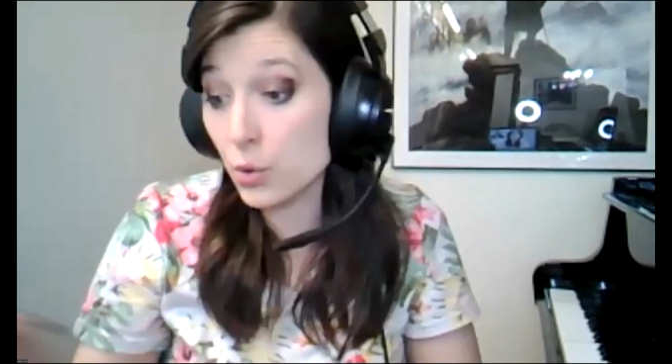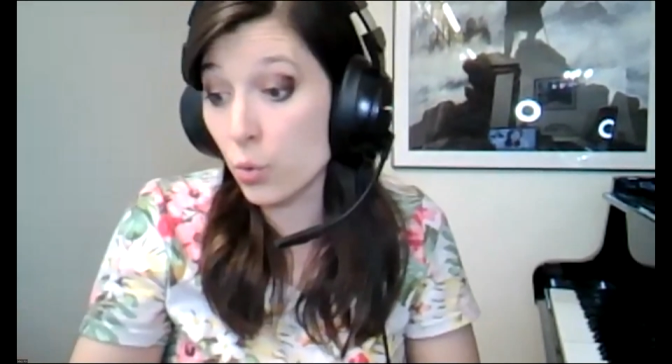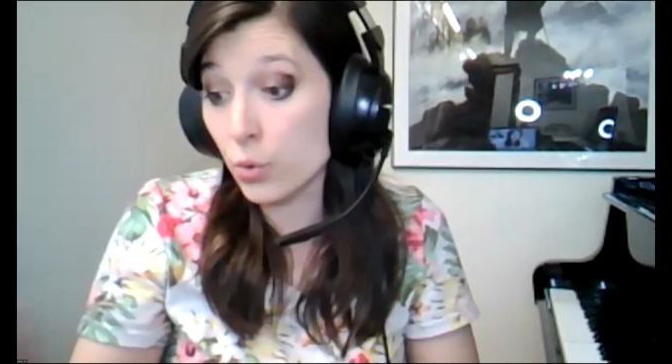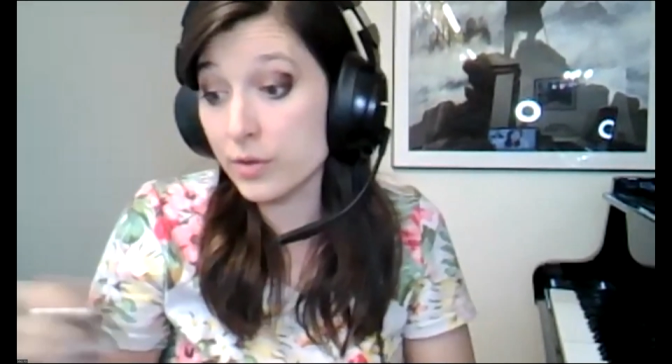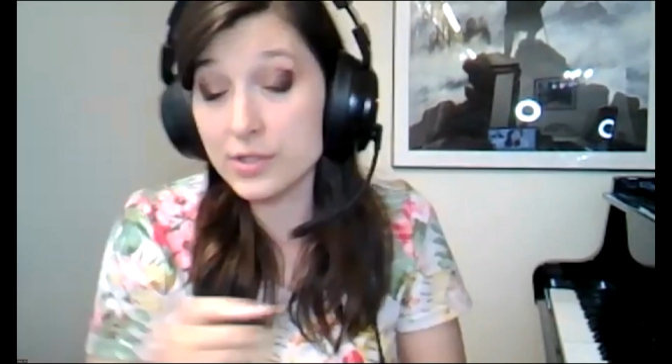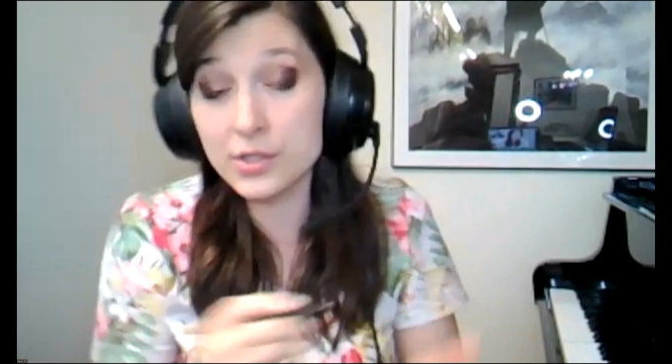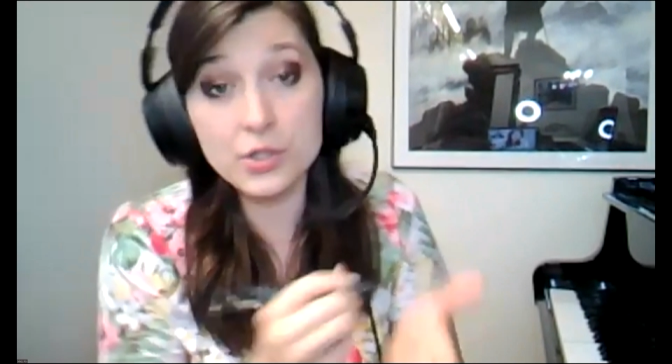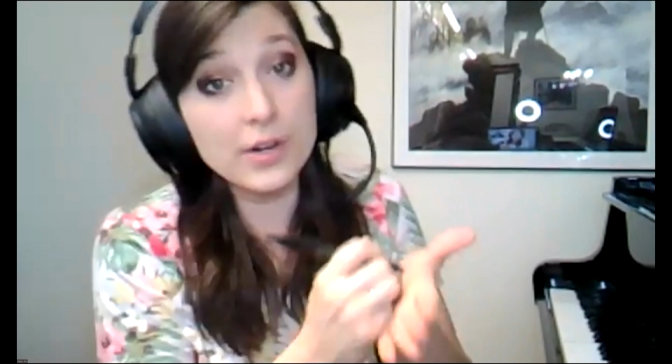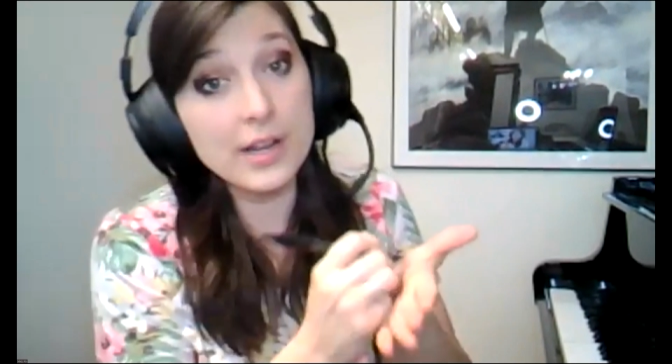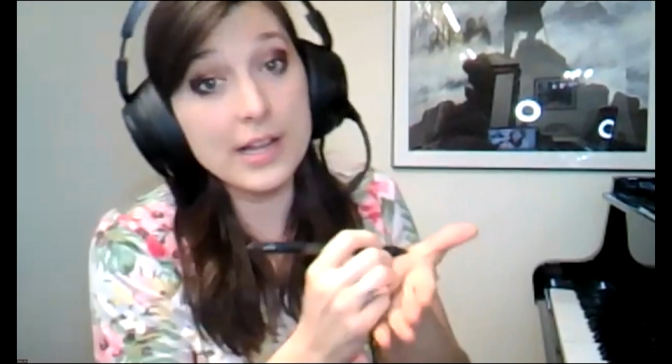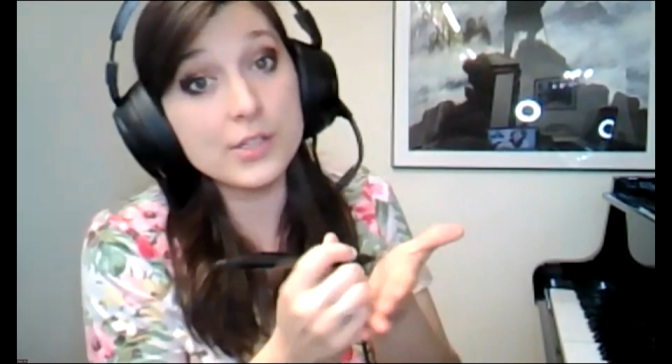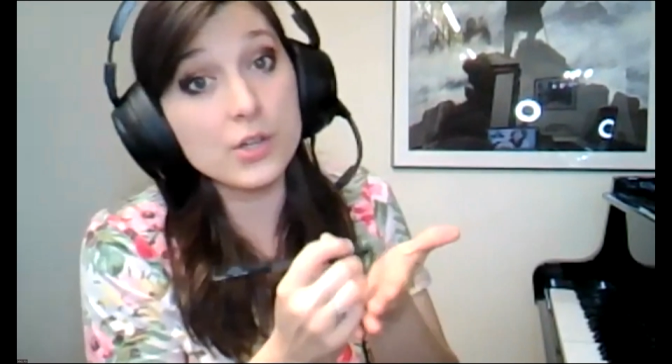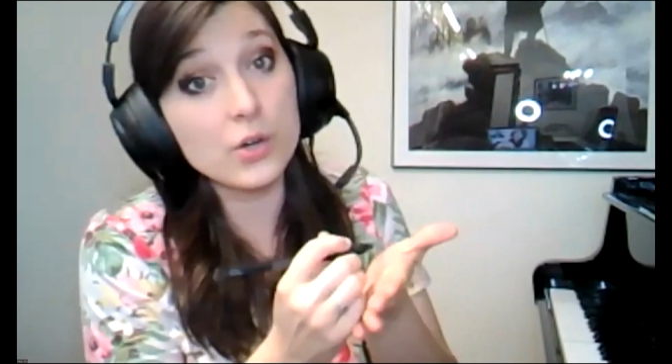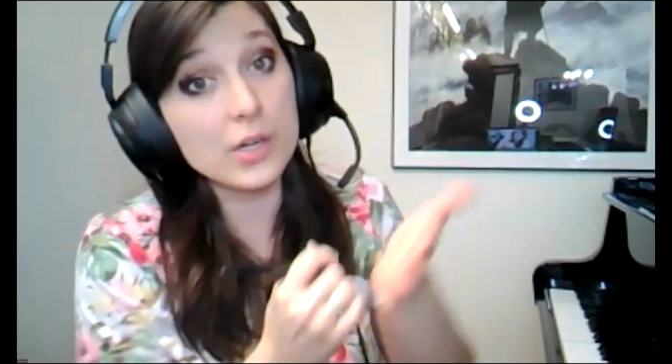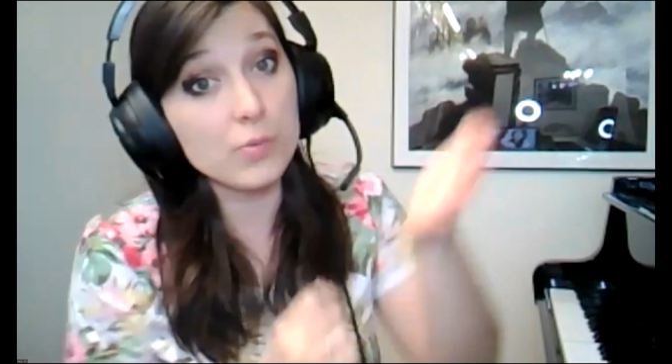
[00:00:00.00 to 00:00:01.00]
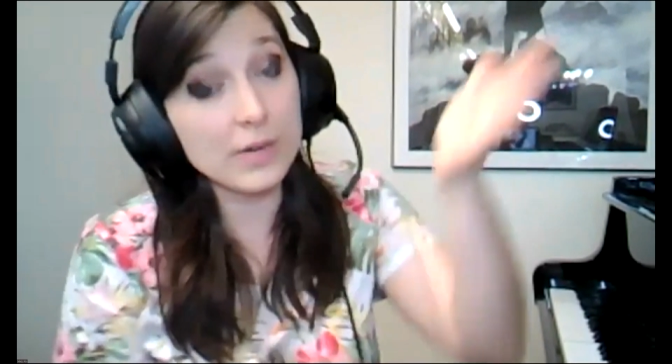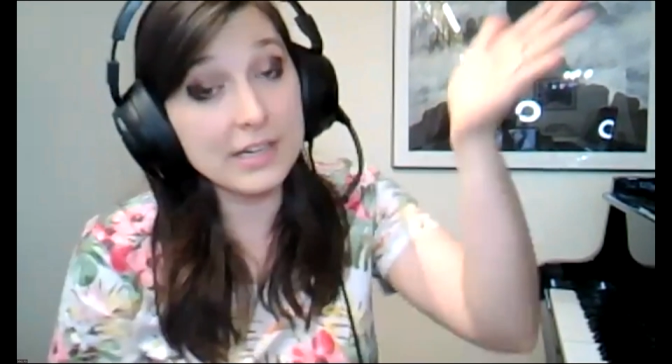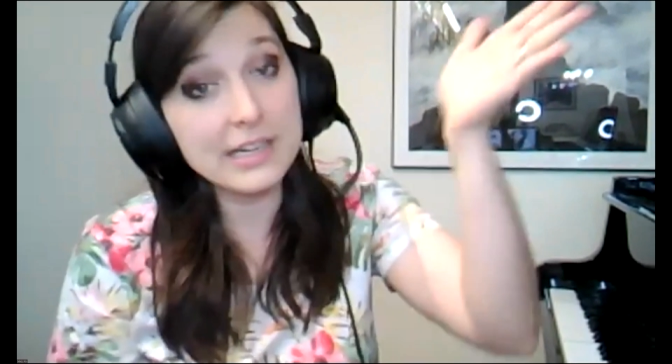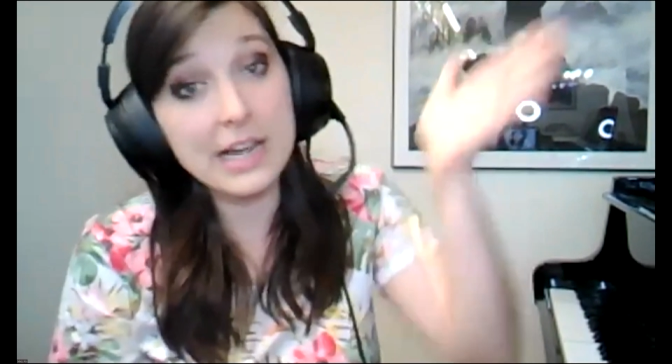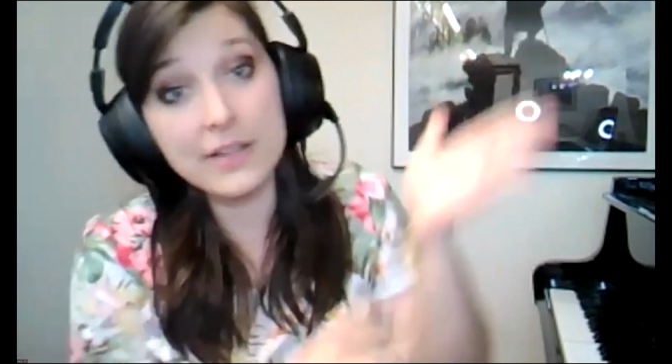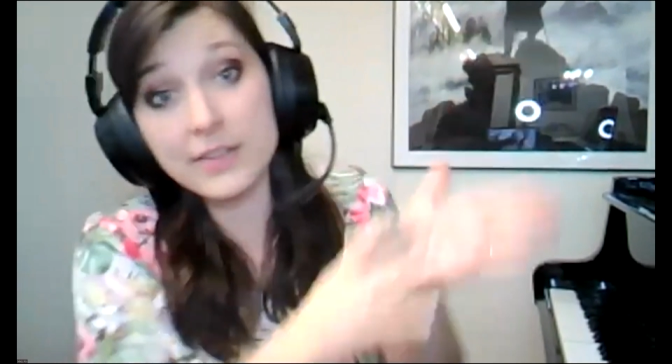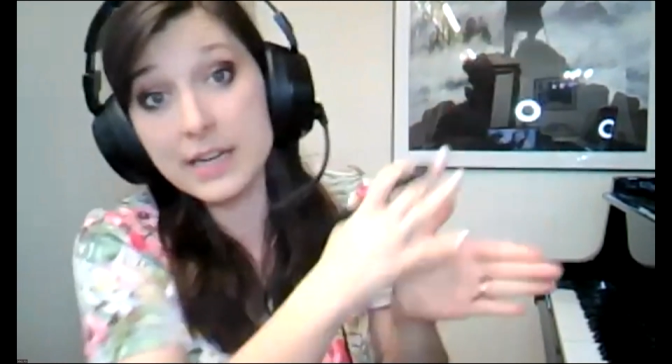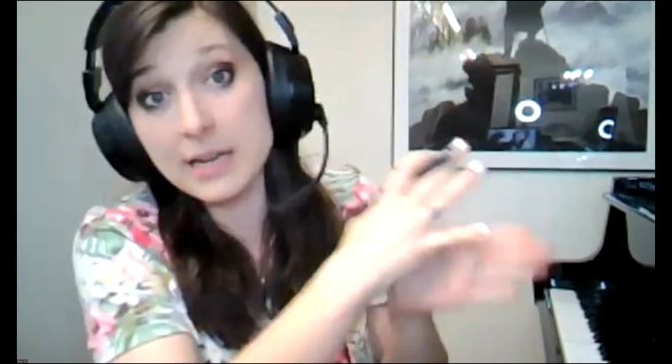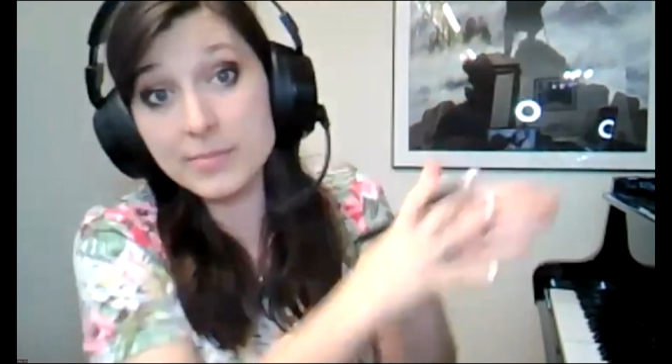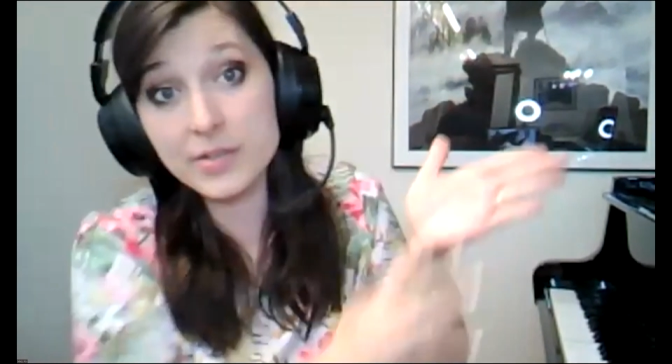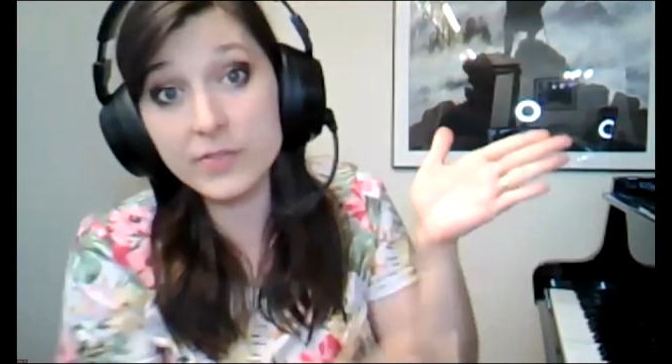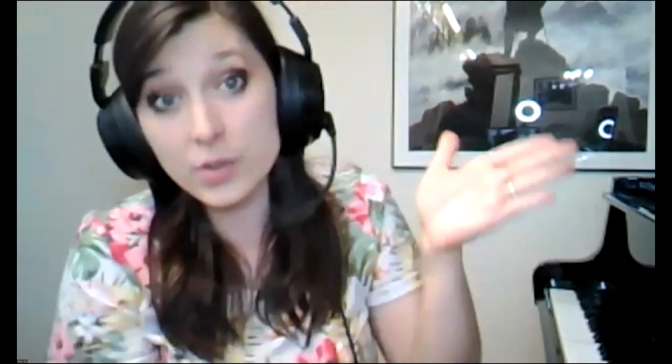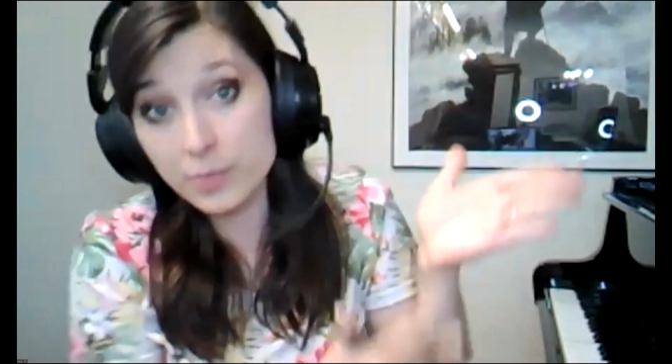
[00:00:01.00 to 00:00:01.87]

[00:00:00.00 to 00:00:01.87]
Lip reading: or the student has already written down the names of